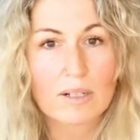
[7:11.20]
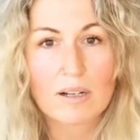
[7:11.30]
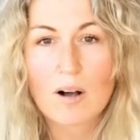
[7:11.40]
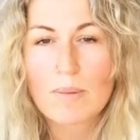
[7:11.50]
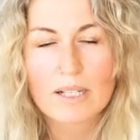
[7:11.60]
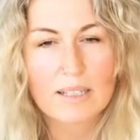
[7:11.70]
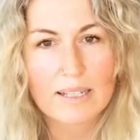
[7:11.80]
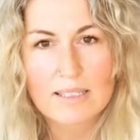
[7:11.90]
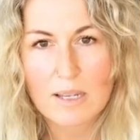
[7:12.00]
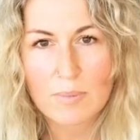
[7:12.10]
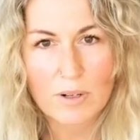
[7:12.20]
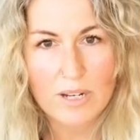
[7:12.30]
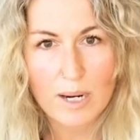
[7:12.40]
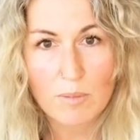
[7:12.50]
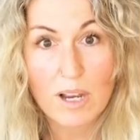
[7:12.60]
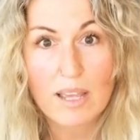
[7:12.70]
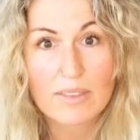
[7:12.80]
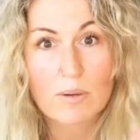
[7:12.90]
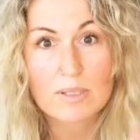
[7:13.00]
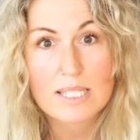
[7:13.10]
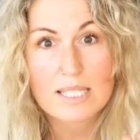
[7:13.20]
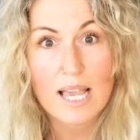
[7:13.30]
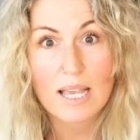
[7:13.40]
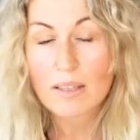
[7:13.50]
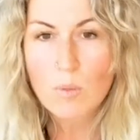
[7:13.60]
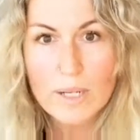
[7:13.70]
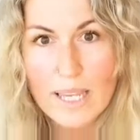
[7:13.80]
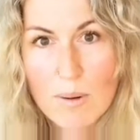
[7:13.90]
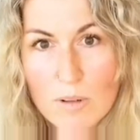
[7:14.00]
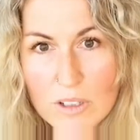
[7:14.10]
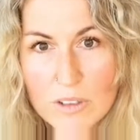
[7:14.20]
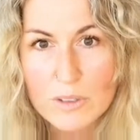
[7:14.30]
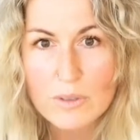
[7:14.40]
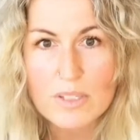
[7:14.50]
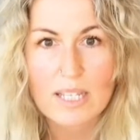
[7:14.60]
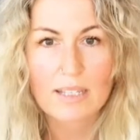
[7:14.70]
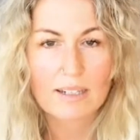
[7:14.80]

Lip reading: all my clients had a better camera, and they would say, like, what camera are you using?